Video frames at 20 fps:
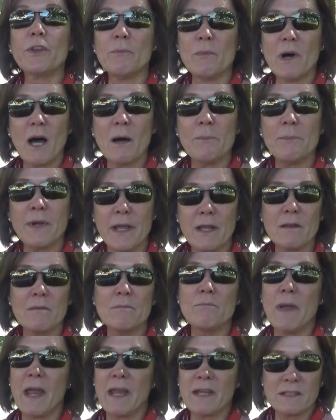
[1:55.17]
them up
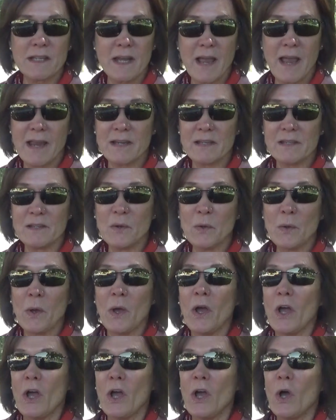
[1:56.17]
and maintain.
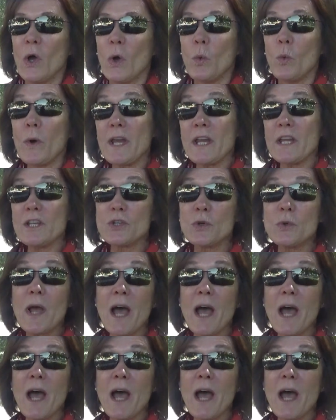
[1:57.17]
We do